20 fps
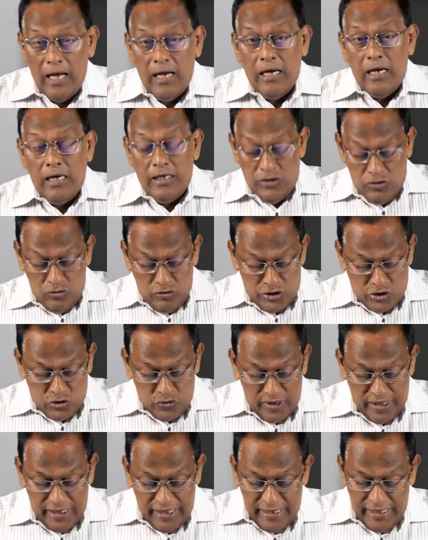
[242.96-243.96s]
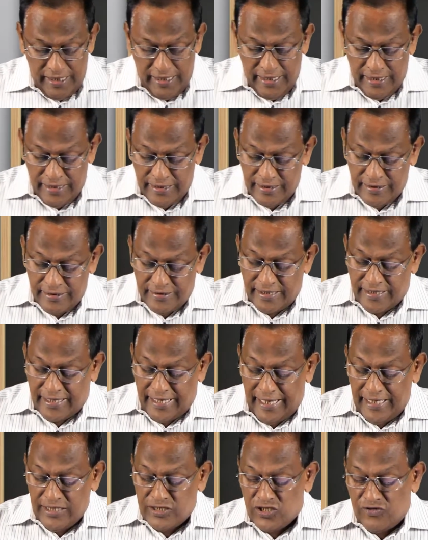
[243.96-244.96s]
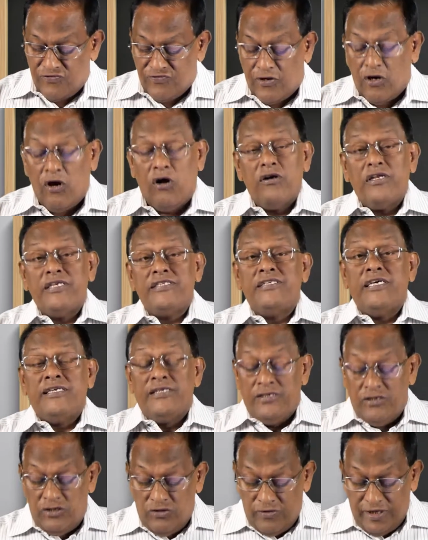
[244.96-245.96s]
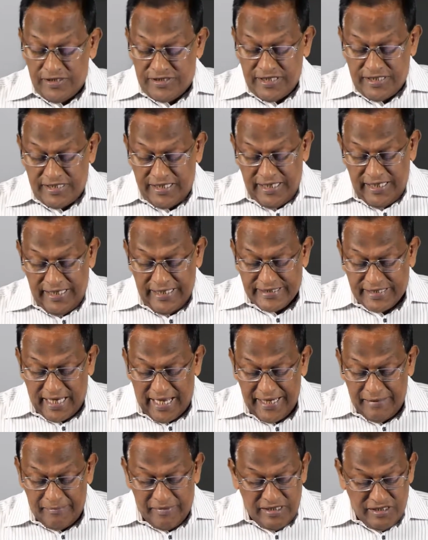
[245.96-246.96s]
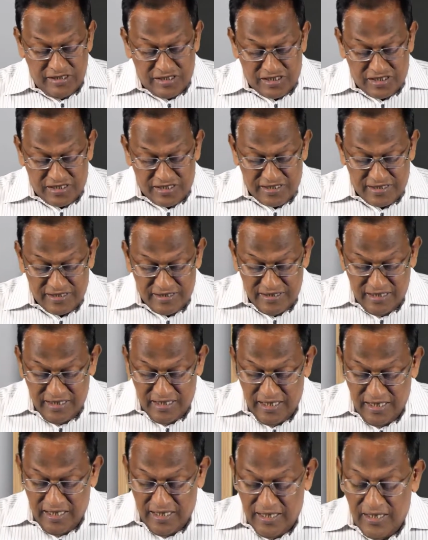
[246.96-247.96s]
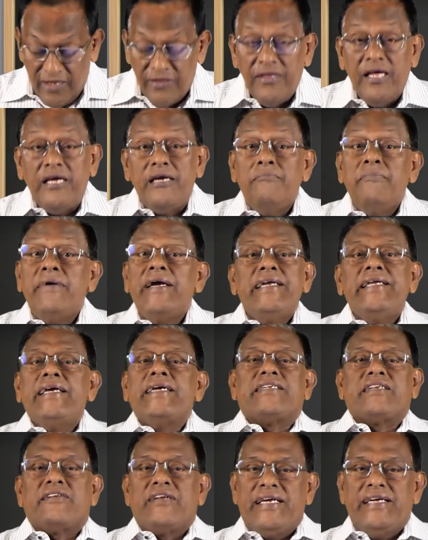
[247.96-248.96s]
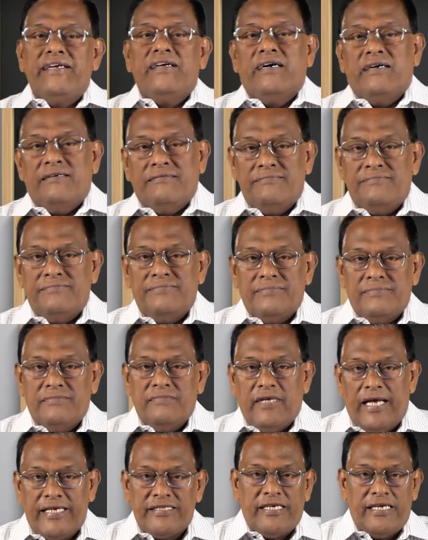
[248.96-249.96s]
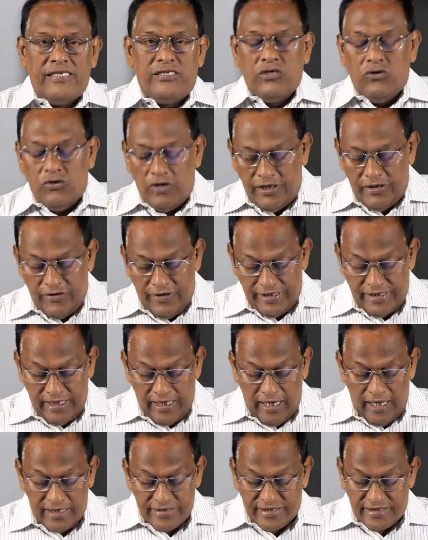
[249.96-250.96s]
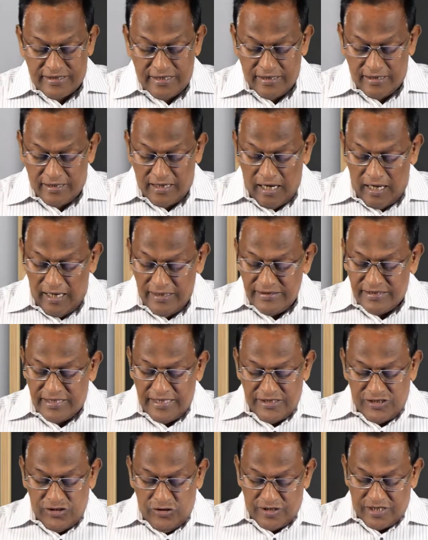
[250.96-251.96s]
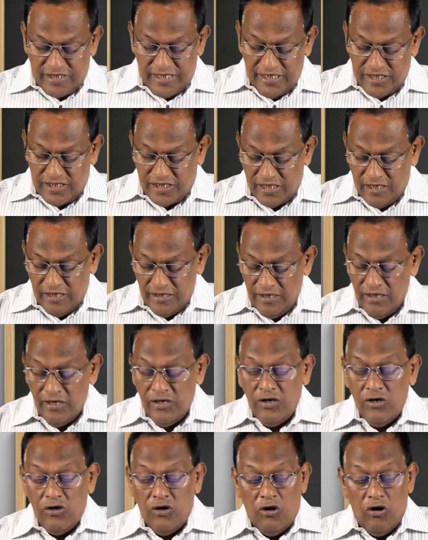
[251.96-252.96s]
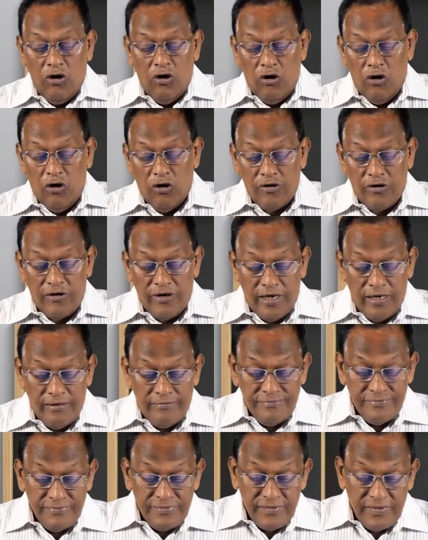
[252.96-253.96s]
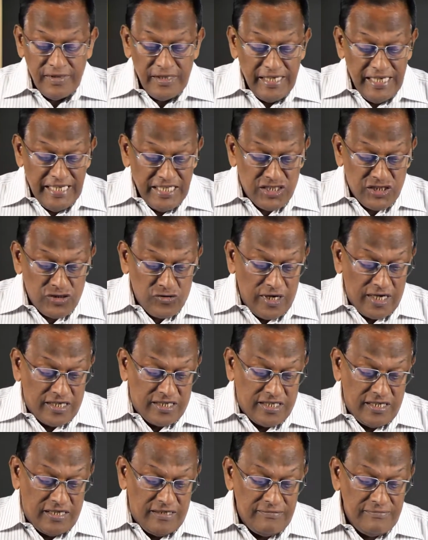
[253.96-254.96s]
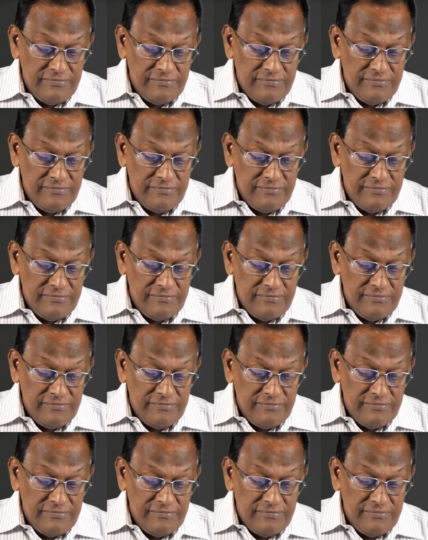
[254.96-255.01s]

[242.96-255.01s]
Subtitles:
Usually, in the case of college and university assignments, the immediate reader, as I told you in the last class, is your teacher or instructor.